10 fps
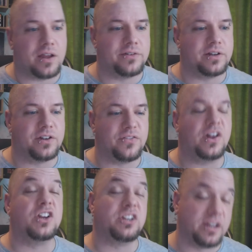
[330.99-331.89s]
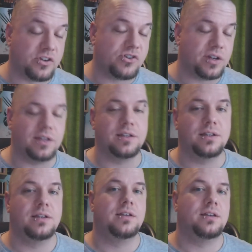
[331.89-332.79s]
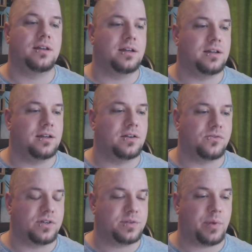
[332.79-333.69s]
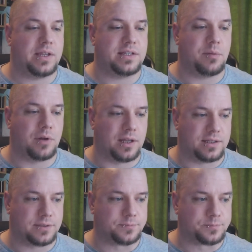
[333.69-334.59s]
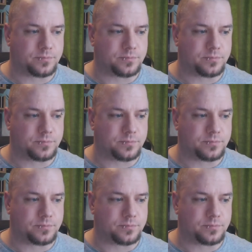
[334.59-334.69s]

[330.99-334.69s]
an advantage over us PC players.